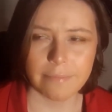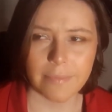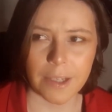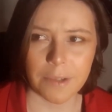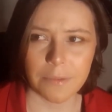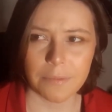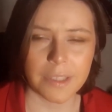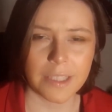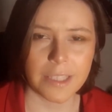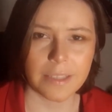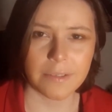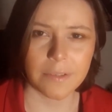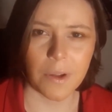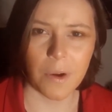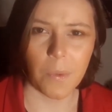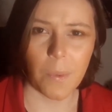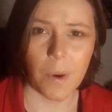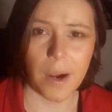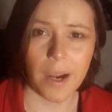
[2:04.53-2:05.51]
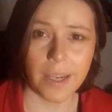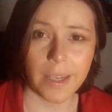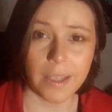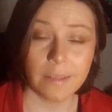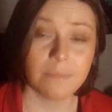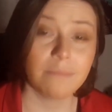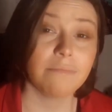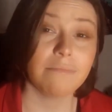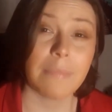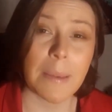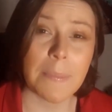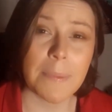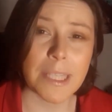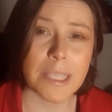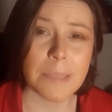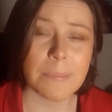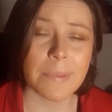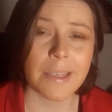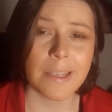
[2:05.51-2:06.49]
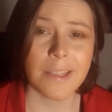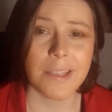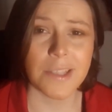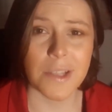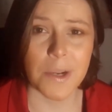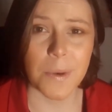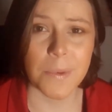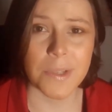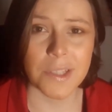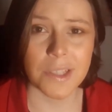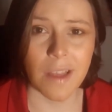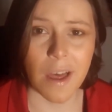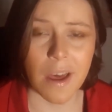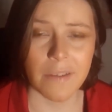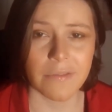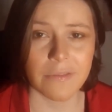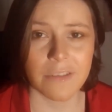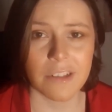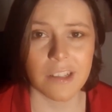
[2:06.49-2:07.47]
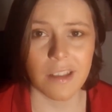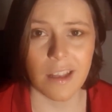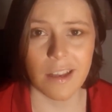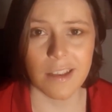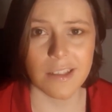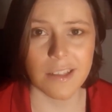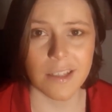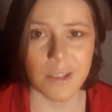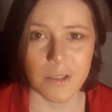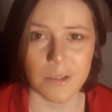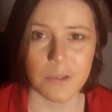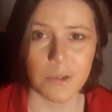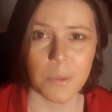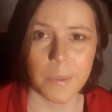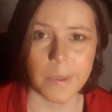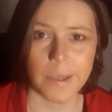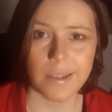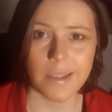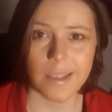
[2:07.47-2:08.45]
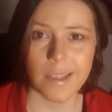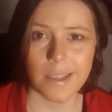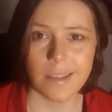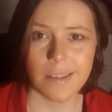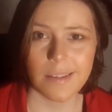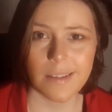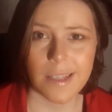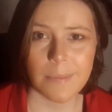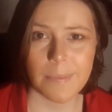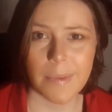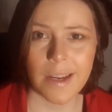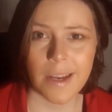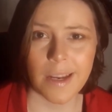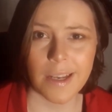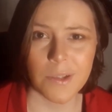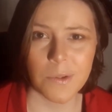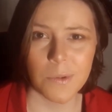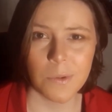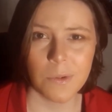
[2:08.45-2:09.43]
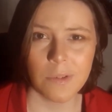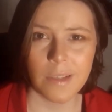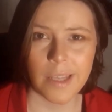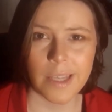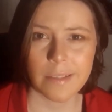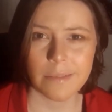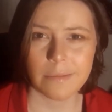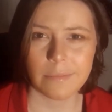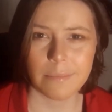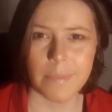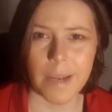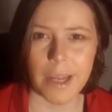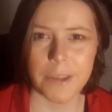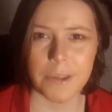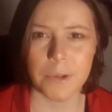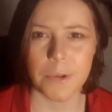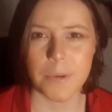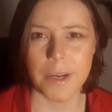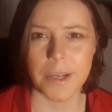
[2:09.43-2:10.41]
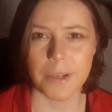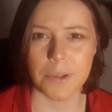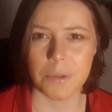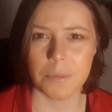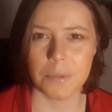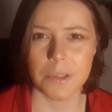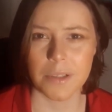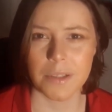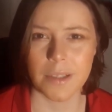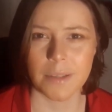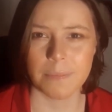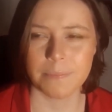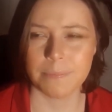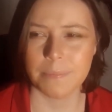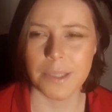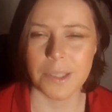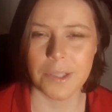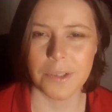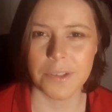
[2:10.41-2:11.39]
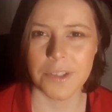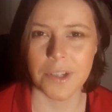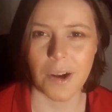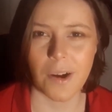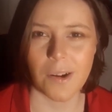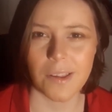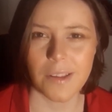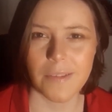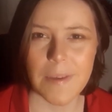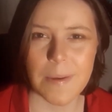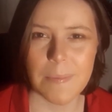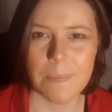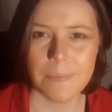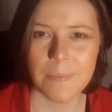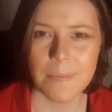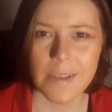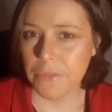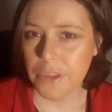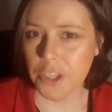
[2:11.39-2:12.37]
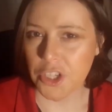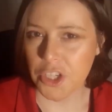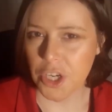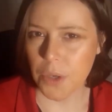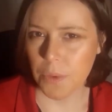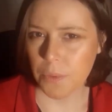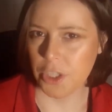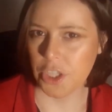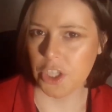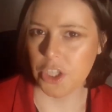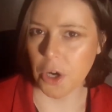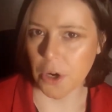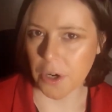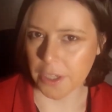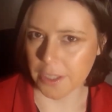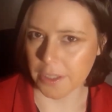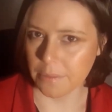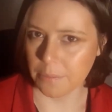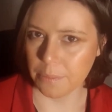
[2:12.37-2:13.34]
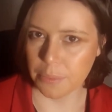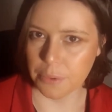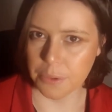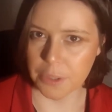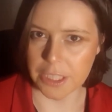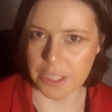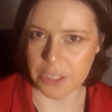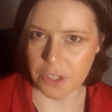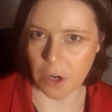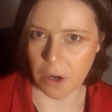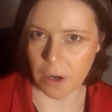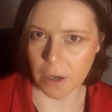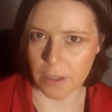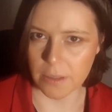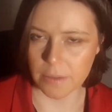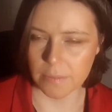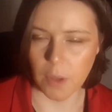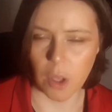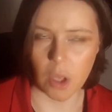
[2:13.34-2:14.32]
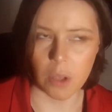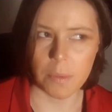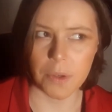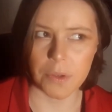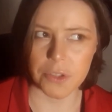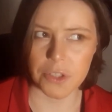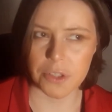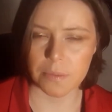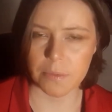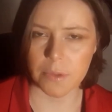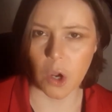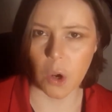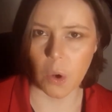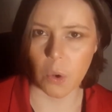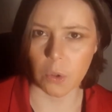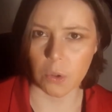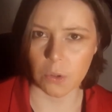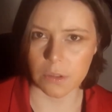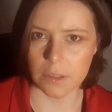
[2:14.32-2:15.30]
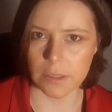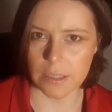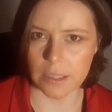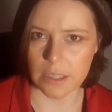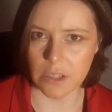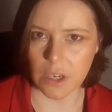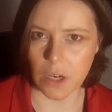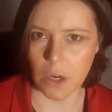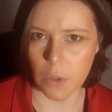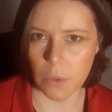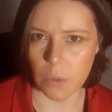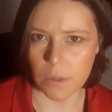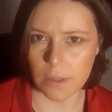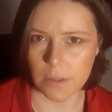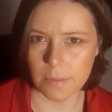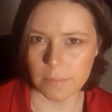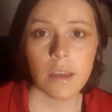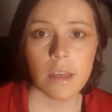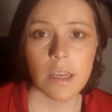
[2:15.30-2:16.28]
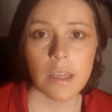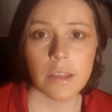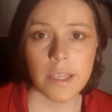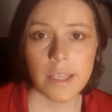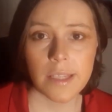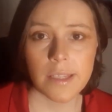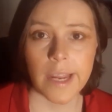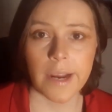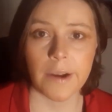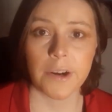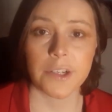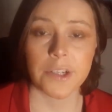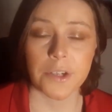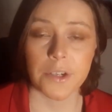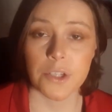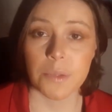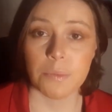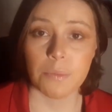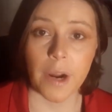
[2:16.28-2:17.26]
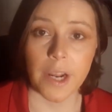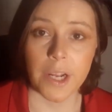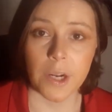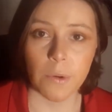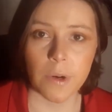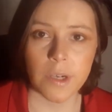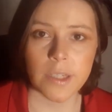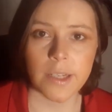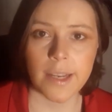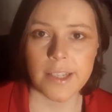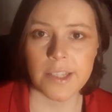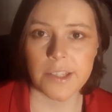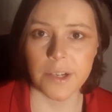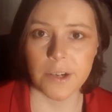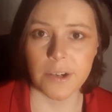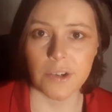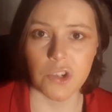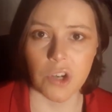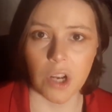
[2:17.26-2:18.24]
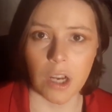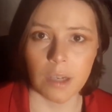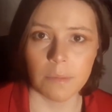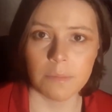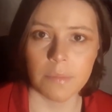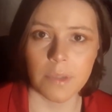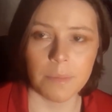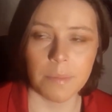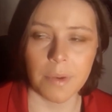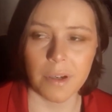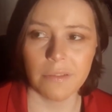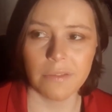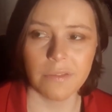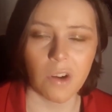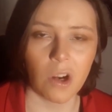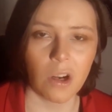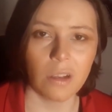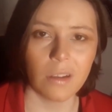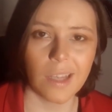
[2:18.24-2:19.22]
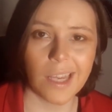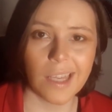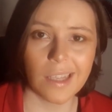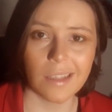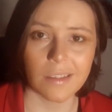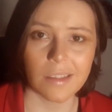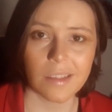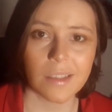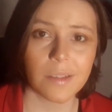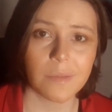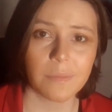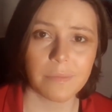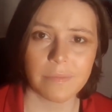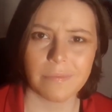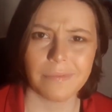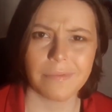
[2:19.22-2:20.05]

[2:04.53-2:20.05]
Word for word: I don't really know why. Maybe it's because there was a lot of closeted queer kids in my high school, and Matthew Gray Gubler appealed to all of them. The show started pretty dark, almost cold in tone. These characters prioritize their job above all else.